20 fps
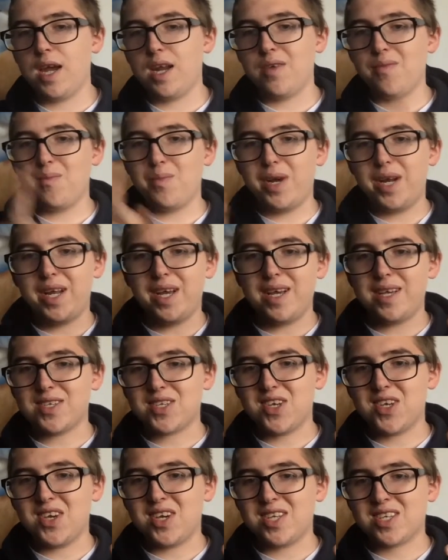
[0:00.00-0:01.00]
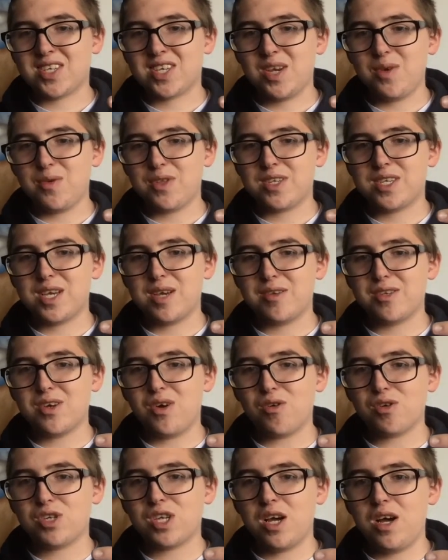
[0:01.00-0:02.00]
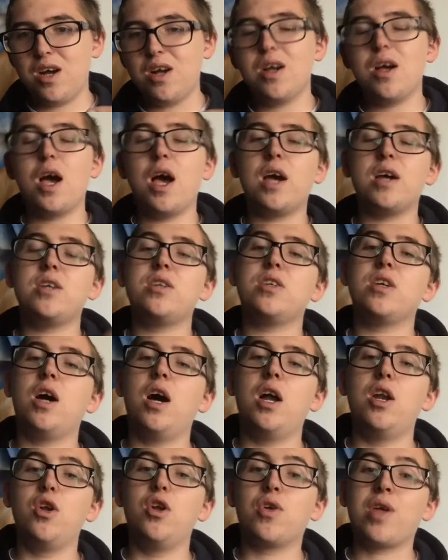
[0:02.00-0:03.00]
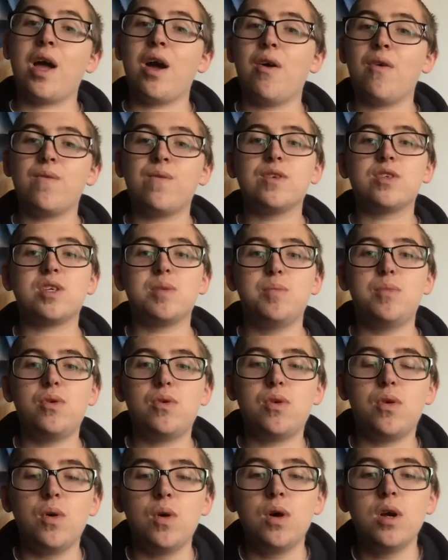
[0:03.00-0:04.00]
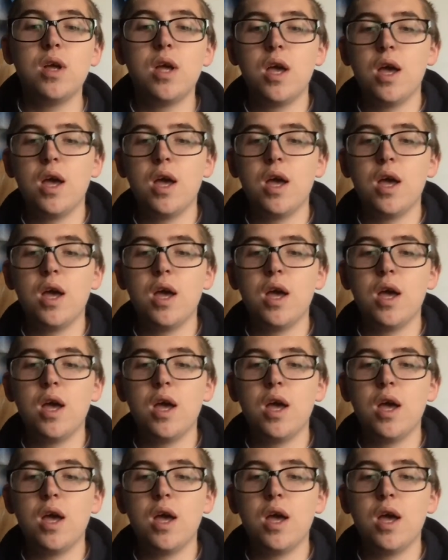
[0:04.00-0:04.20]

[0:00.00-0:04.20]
a minute so you can see what the TikToks are, and look out for some more